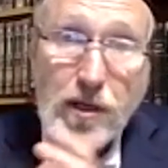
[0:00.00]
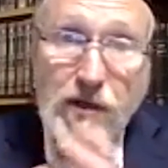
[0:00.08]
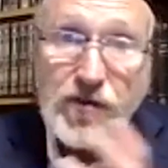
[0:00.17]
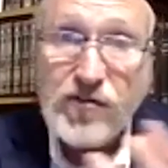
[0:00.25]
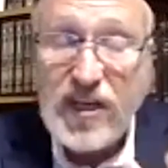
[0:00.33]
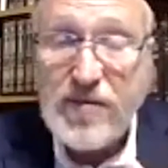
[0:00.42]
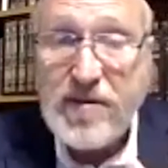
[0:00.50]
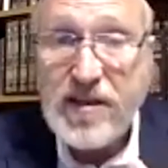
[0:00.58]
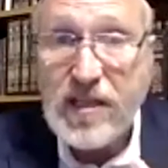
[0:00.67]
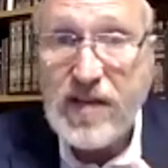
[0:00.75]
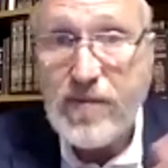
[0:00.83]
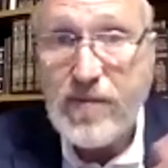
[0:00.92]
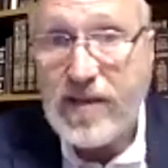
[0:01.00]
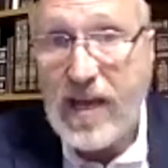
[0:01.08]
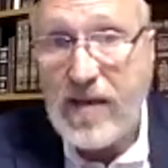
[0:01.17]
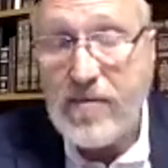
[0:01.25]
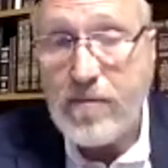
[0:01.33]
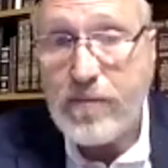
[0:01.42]
Seemingly, if he
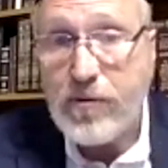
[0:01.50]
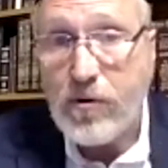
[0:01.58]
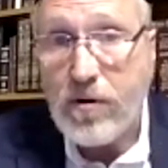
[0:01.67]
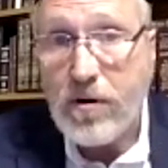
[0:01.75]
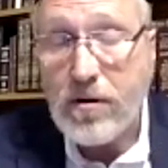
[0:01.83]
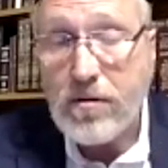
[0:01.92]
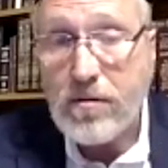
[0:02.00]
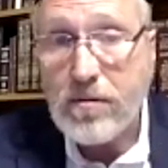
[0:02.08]
became impure,